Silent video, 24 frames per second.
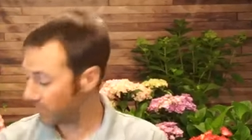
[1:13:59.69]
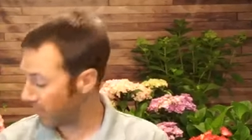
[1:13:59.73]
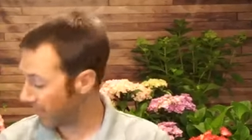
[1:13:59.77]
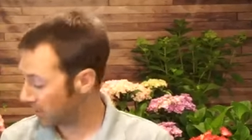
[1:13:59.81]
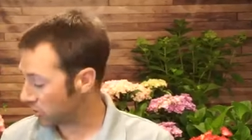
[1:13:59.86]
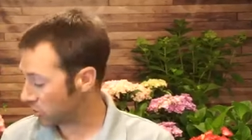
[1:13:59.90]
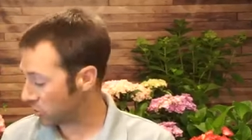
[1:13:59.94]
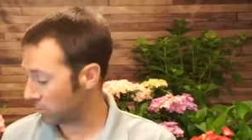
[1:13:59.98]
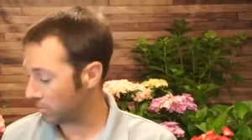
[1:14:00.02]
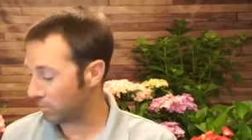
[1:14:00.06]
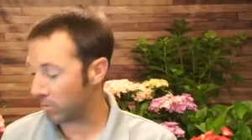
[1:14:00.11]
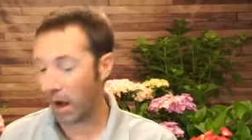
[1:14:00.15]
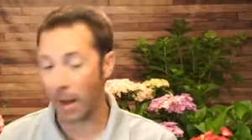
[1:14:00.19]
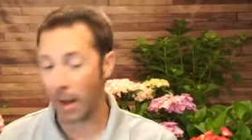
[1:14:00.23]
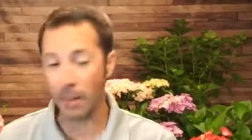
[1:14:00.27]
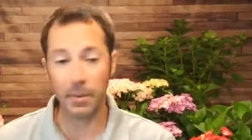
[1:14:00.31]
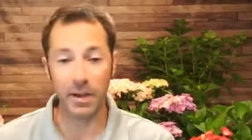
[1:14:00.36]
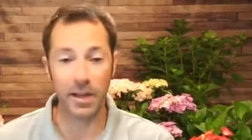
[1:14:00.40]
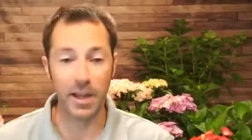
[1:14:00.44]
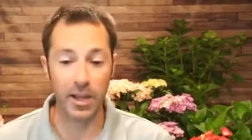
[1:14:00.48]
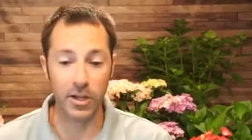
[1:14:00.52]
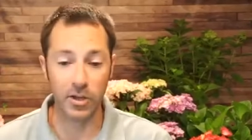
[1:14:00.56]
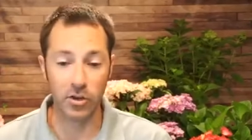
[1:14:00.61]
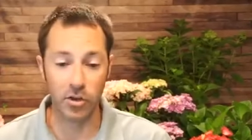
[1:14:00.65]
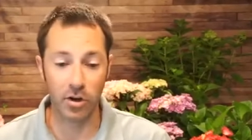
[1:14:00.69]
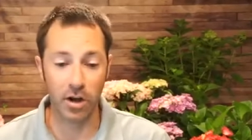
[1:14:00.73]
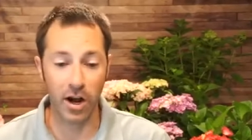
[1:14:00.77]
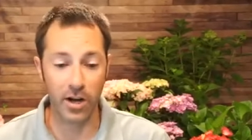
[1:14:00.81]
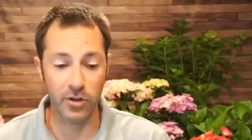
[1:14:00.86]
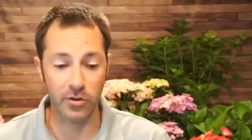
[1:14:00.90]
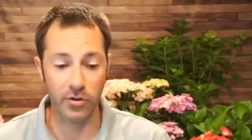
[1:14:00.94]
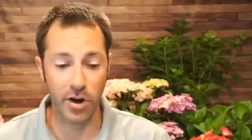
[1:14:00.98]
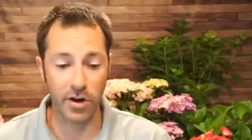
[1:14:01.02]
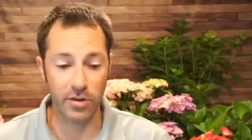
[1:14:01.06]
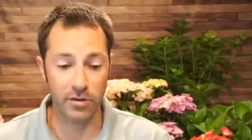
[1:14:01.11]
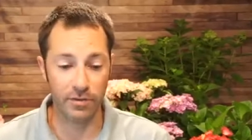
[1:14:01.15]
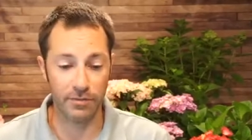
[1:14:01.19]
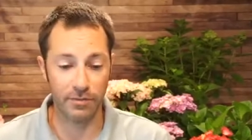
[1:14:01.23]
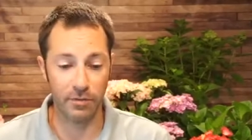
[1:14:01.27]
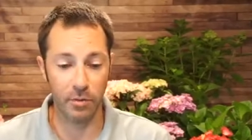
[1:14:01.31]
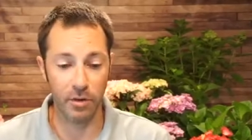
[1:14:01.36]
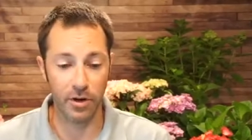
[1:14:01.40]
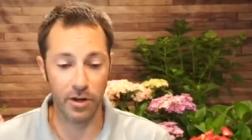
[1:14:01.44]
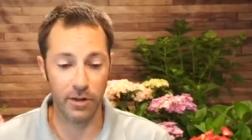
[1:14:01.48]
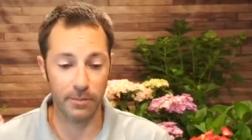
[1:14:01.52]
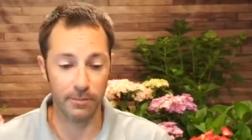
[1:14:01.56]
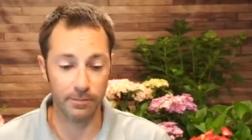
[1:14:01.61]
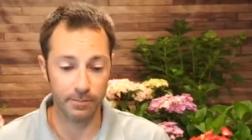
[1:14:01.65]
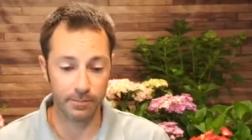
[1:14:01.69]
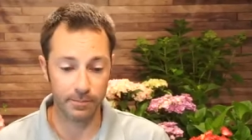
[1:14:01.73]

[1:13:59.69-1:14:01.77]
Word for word: That should propagate your hydrangea for you.